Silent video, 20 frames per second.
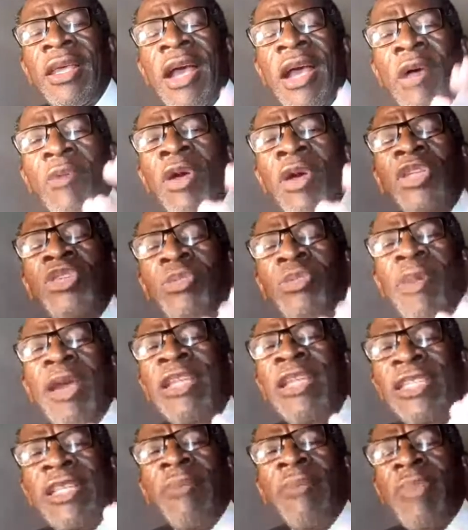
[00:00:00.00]
I want to
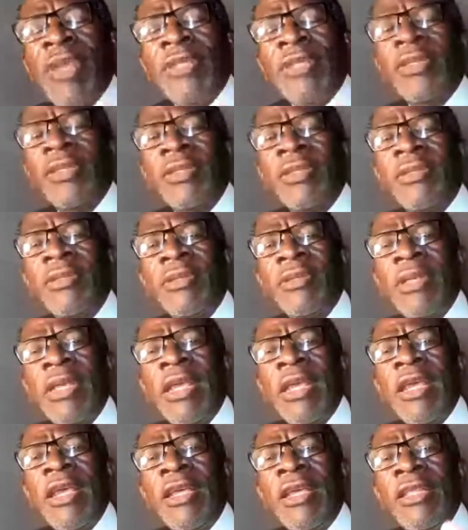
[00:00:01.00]
remind Zambians
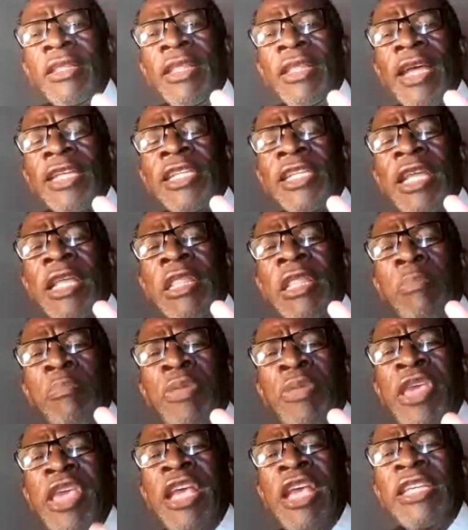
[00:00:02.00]
that the
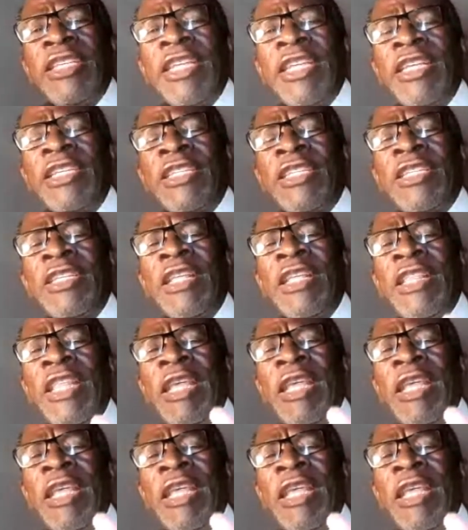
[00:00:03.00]
PF's